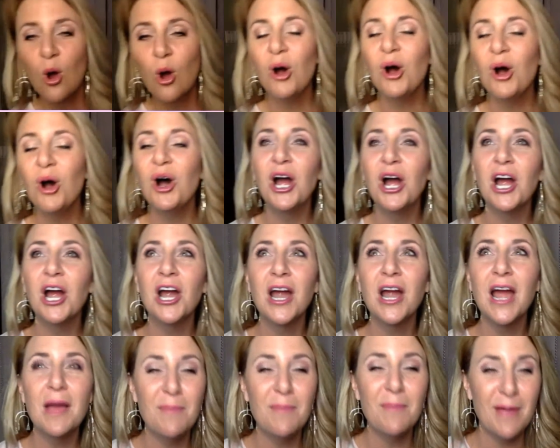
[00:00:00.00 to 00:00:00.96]
or
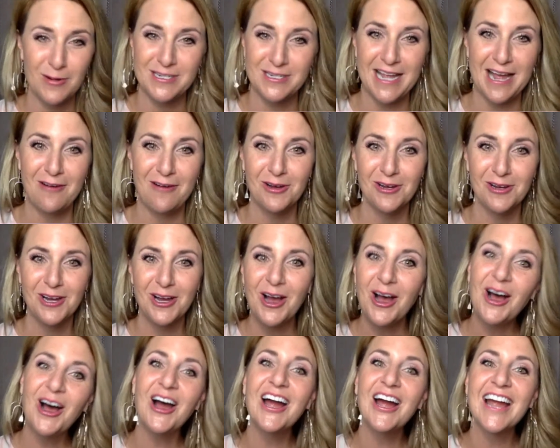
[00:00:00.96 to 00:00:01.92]
a paper towel
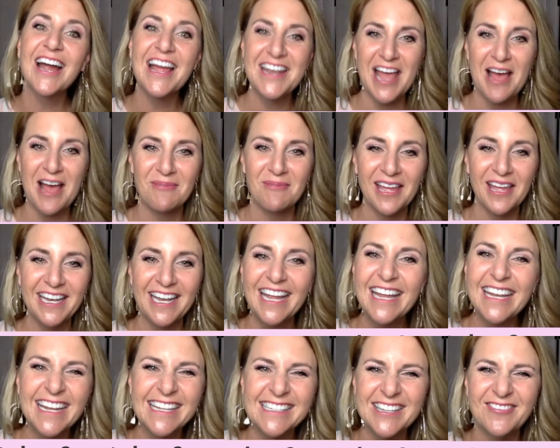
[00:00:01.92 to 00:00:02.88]
or a napkin. It
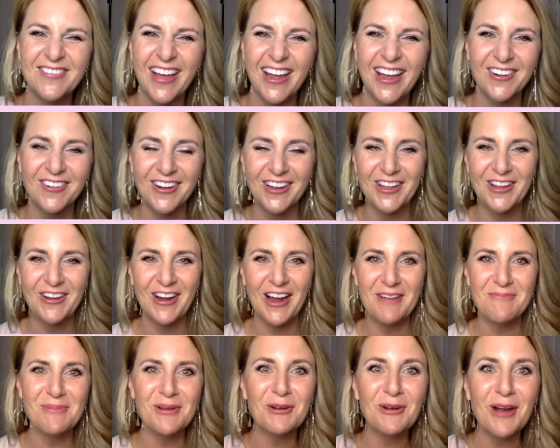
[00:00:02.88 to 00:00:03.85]
doesn't matter what you
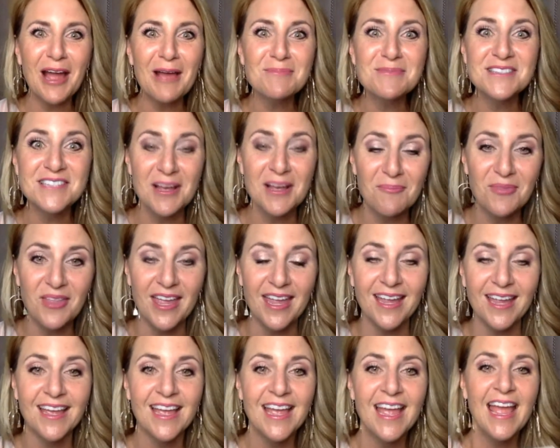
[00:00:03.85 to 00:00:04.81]
grab, but grab
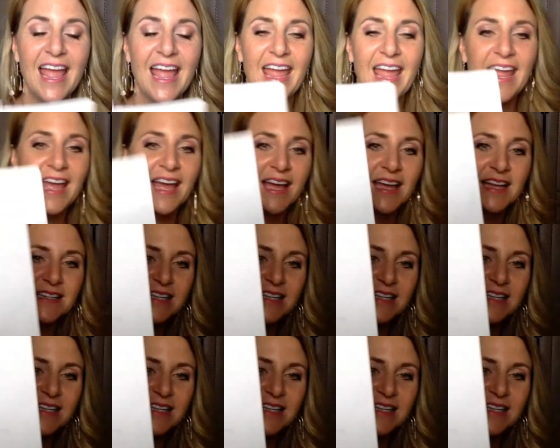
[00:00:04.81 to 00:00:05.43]
something. And